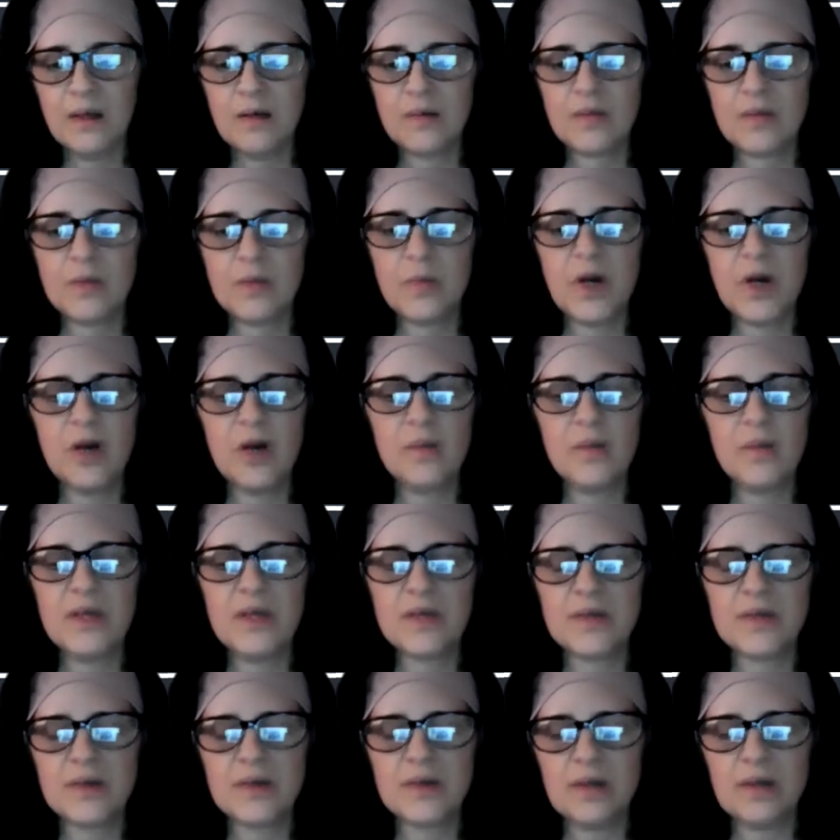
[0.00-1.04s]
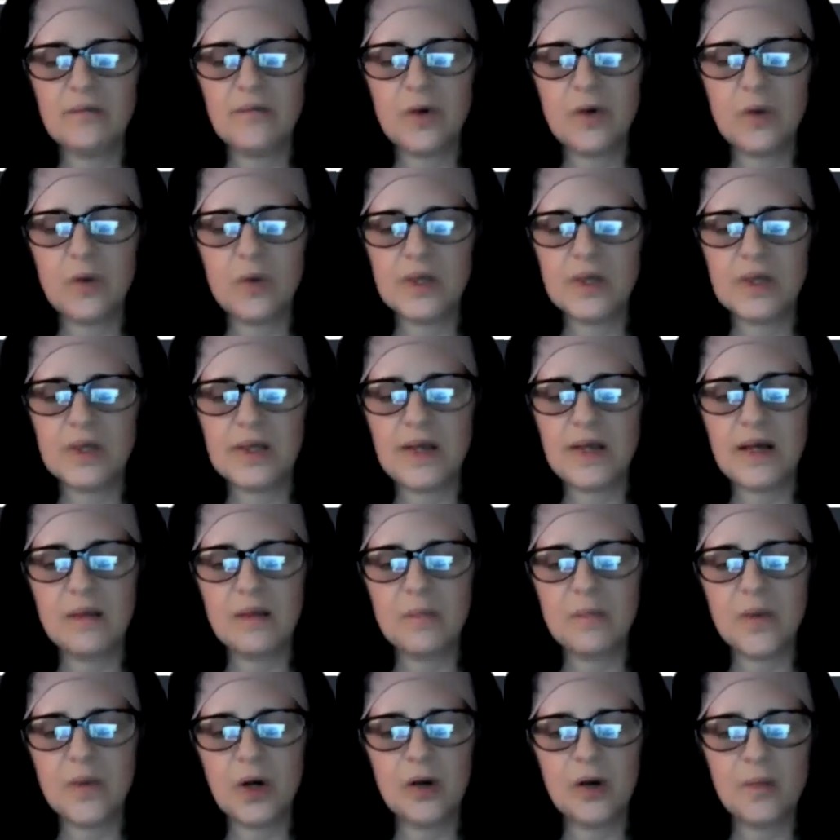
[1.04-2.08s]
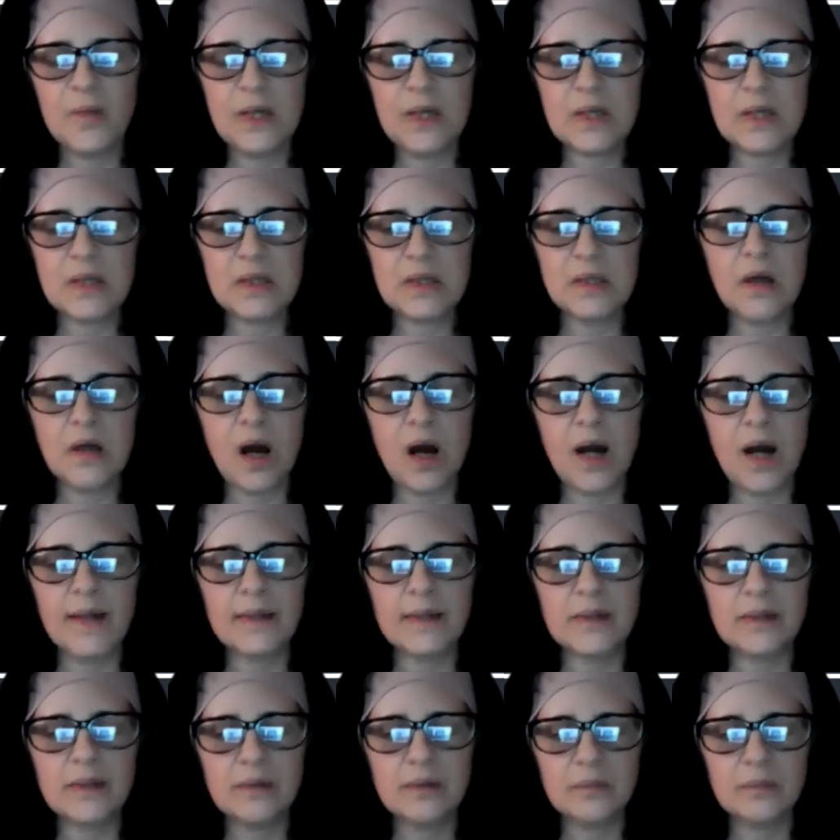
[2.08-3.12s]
so part of me is looking forward to that and part of me is not.